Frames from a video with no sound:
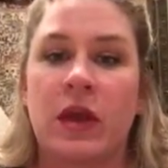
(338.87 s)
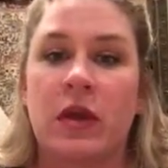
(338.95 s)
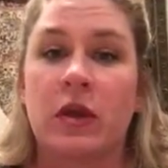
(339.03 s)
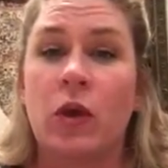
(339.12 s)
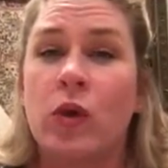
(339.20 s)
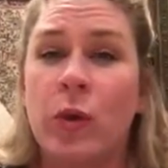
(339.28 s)

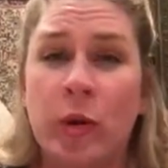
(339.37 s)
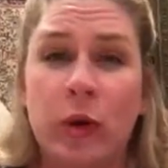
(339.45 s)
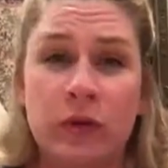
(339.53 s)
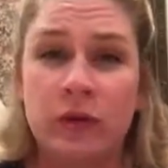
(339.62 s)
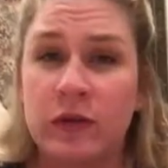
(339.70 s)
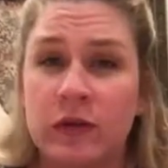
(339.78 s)
Yoga
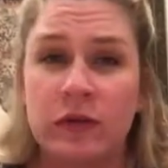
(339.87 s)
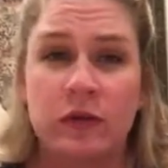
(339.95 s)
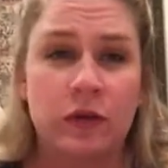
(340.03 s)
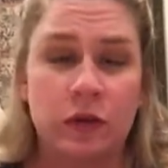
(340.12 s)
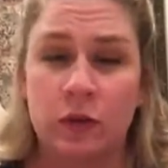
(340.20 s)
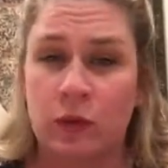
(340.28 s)
poses
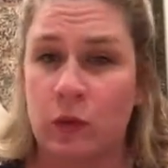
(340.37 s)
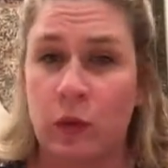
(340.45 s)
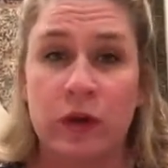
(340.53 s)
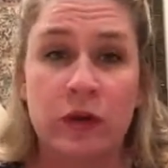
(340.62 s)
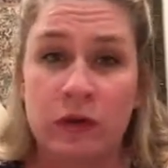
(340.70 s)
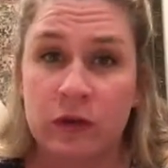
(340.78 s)
do
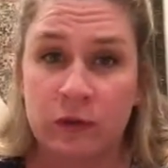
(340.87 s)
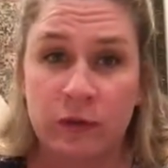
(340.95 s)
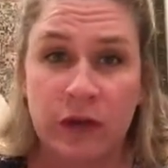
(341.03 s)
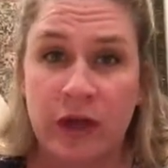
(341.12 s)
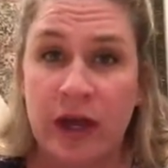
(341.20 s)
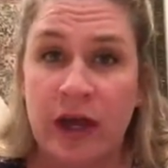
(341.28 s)
wonders
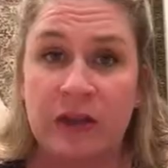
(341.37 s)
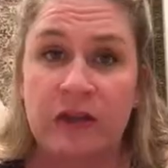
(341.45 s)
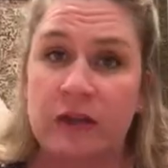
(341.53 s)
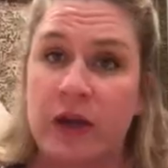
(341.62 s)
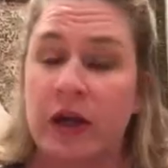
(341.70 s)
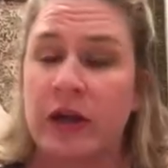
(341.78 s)
for
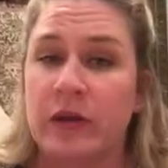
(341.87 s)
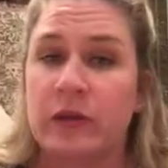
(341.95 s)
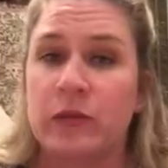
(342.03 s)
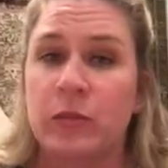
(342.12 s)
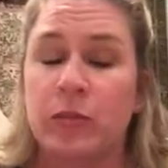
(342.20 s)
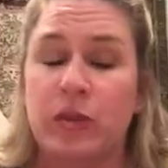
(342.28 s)
that.
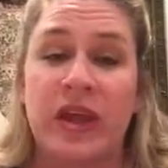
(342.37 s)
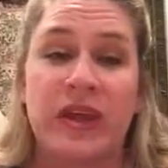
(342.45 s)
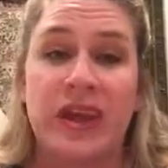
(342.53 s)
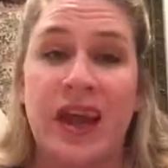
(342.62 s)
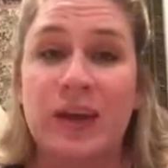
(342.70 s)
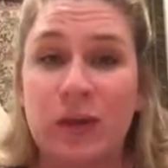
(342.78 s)

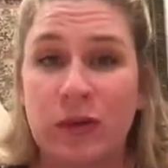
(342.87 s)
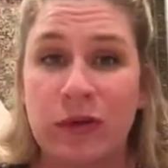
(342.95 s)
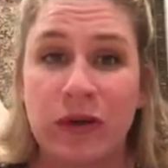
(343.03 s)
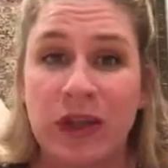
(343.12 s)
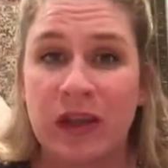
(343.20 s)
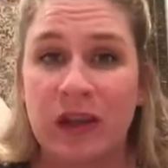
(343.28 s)
Playing catch with
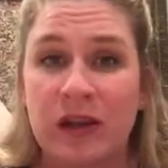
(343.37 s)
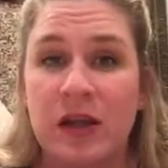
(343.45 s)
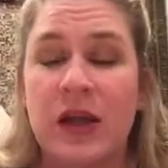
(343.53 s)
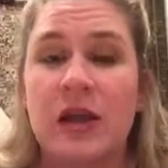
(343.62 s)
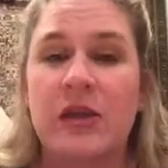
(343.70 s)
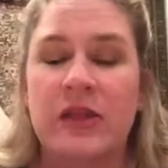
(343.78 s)
your kid,
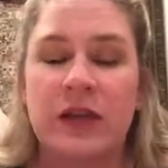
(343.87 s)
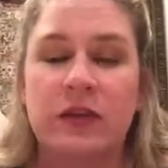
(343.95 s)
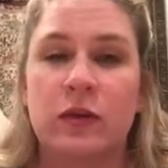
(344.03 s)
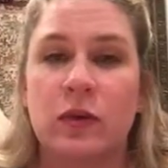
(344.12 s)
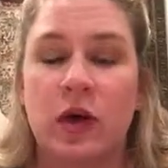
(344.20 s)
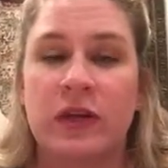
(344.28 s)
that's
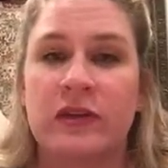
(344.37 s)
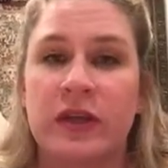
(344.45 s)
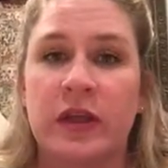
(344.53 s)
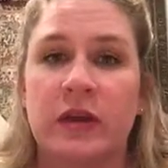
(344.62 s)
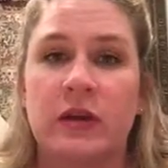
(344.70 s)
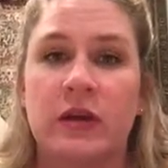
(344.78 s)

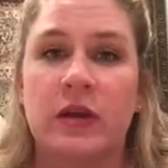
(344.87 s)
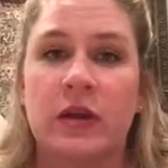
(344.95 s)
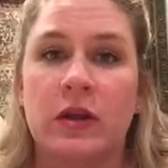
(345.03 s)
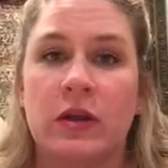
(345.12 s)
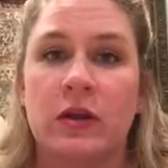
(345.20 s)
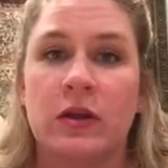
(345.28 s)
crossing
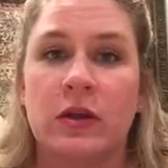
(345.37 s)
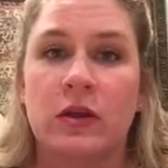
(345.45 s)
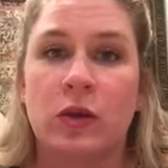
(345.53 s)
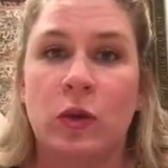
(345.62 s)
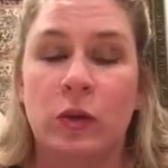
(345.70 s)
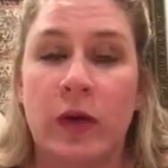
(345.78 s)

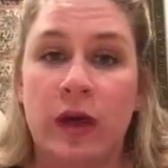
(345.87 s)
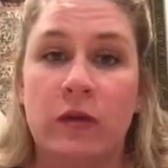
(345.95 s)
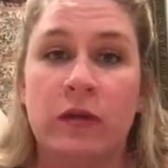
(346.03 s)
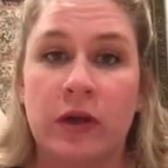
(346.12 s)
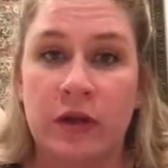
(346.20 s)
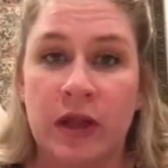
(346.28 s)
your right
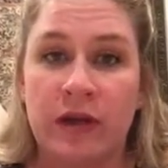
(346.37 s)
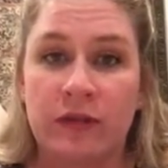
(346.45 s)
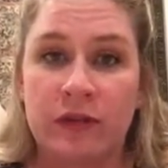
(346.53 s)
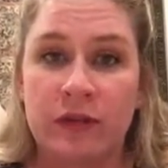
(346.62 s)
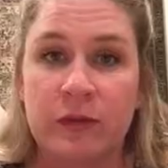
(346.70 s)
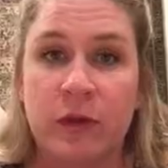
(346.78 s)
over your
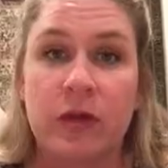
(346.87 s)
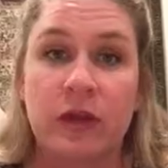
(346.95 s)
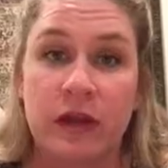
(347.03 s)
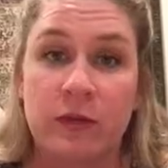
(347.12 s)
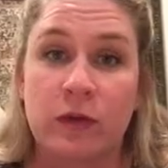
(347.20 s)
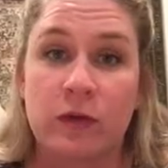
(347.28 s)
left or
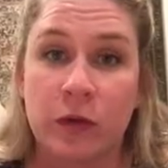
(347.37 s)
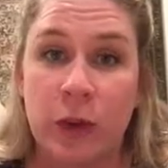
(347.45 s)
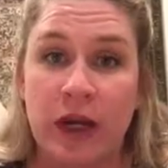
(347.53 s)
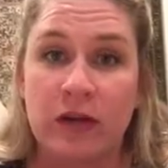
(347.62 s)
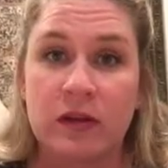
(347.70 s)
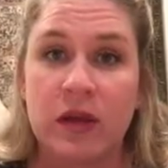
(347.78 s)
your left over your
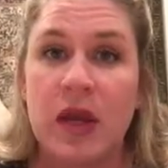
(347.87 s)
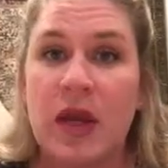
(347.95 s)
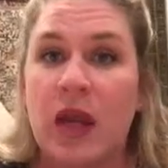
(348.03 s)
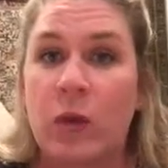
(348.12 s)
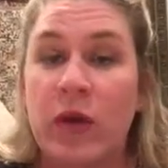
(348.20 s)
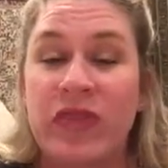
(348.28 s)
right.
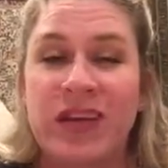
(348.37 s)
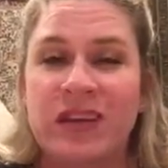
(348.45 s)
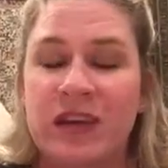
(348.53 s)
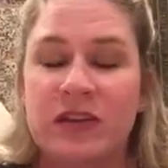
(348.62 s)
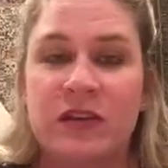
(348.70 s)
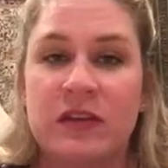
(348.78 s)
And what that
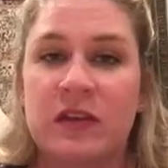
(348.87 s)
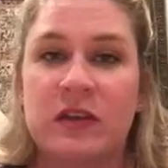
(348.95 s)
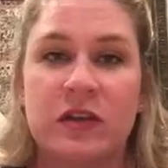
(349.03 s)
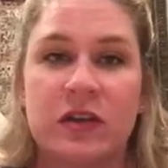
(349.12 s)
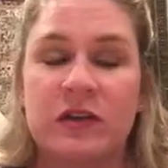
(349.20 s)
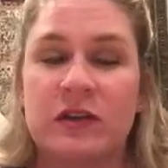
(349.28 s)
does is
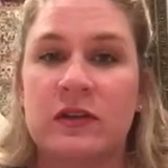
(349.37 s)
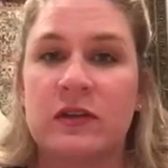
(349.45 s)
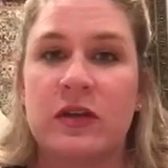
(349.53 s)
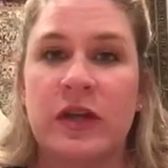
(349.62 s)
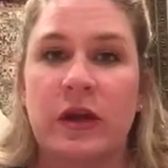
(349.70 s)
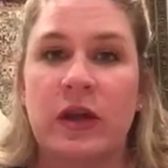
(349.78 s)

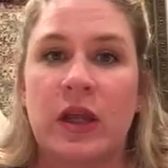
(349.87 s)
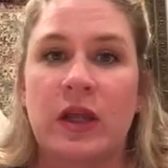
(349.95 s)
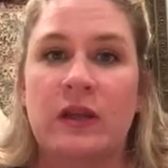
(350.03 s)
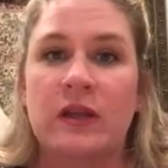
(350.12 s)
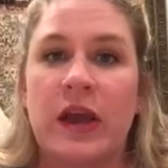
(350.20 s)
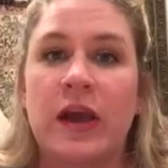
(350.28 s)

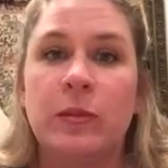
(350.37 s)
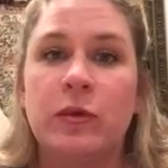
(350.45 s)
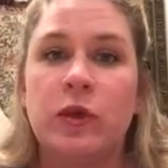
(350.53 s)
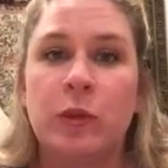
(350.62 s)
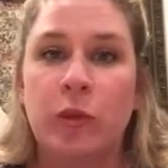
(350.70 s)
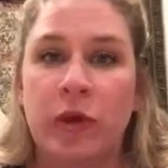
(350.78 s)
it
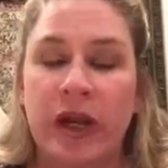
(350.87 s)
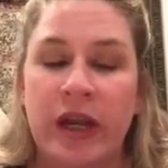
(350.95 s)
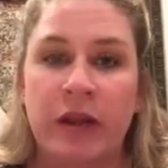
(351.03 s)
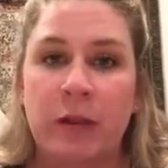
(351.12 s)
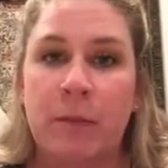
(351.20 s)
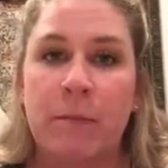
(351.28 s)
helps your
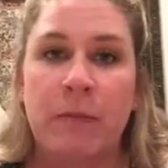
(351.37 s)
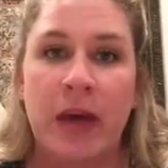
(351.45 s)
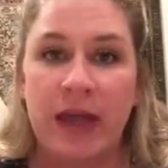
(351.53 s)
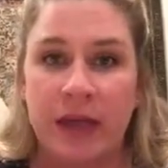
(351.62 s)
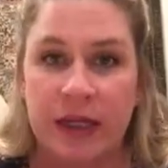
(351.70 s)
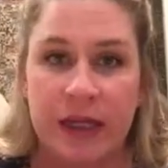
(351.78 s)
brain
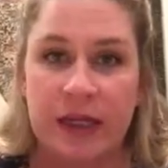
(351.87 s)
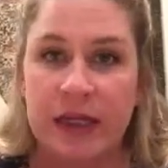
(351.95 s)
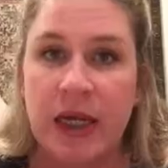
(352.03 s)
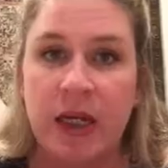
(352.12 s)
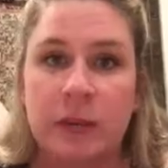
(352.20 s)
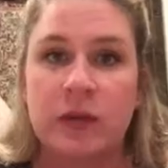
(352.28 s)
myelate.
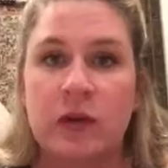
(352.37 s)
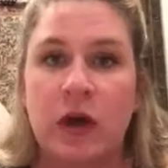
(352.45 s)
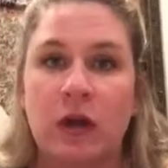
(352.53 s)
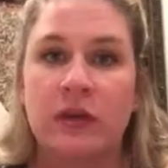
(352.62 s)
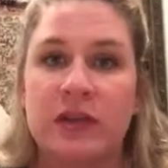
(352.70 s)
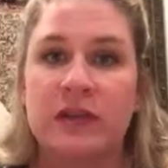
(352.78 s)
It helps
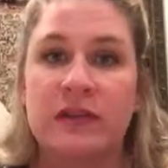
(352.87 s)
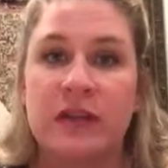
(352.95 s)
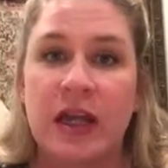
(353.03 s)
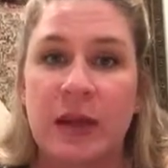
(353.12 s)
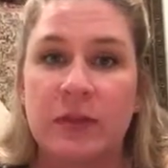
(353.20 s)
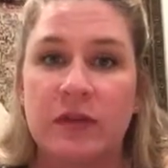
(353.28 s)
all these
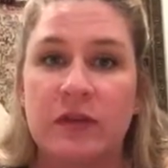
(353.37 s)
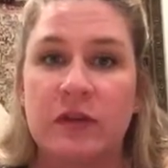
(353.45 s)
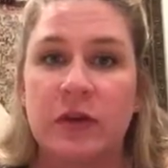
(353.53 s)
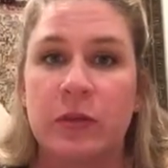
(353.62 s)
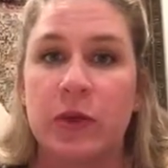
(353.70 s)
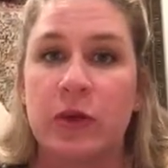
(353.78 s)

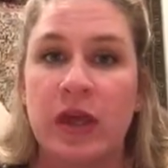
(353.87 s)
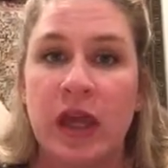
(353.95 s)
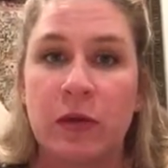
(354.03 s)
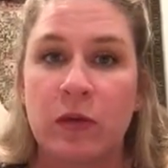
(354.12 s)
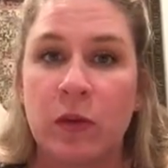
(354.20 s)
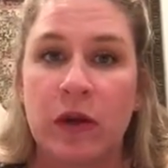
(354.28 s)
synapses
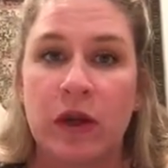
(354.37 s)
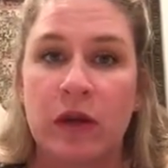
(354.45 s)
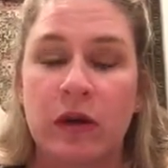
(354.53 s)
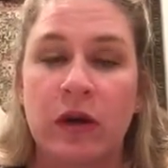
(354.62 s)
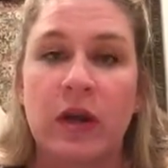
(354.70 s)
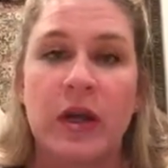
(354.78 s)
communicate with one
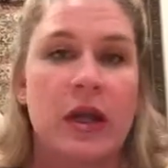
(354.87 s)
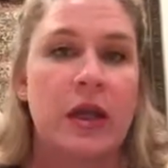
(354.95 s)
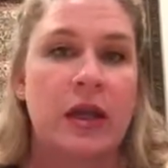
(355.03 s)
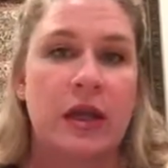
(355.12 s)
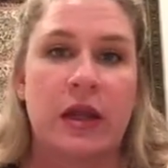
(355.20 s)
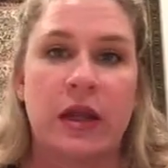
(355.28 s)
another.
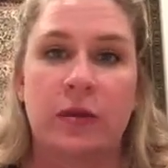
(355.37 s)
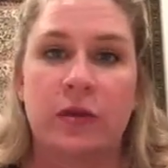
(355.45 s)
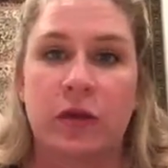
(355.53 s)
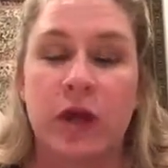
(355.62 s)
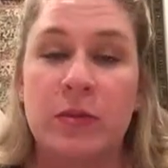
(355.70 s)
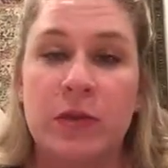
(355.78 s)
It
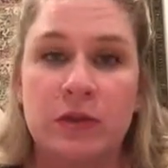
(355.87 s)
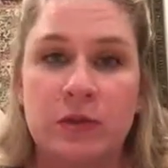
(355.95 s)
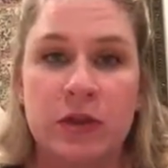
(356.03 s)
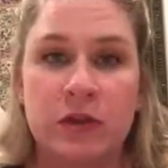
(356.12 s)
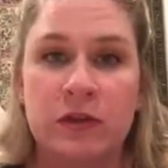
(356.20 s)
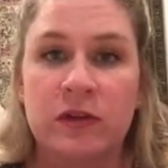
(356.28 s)
helps your
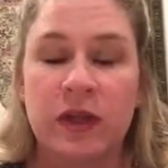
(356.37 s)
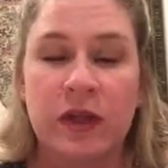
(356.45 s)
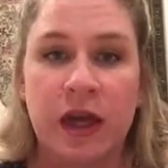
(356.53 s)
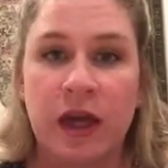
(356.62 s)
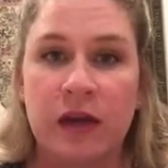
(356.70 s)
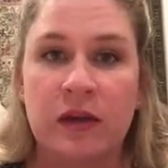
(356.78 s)
hemispheres
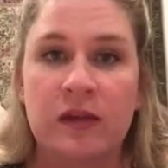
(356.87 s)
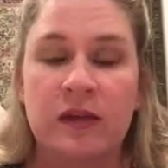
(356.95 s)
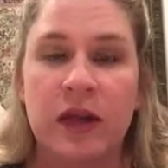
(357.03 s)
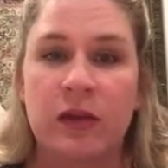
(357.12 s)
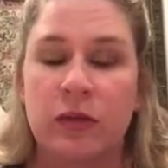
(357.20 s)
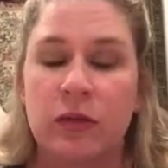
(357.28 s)

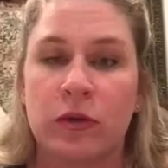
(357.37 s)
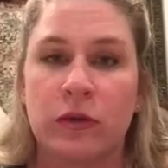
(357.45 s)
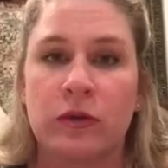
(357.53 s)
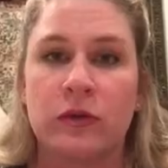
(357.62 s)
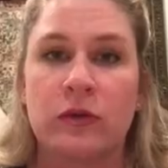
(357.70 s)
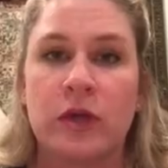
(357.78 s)
connect through
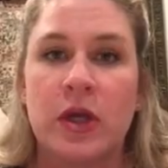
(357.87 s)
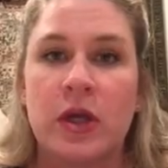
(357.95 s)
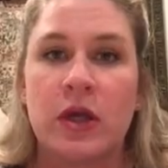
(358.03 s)
those,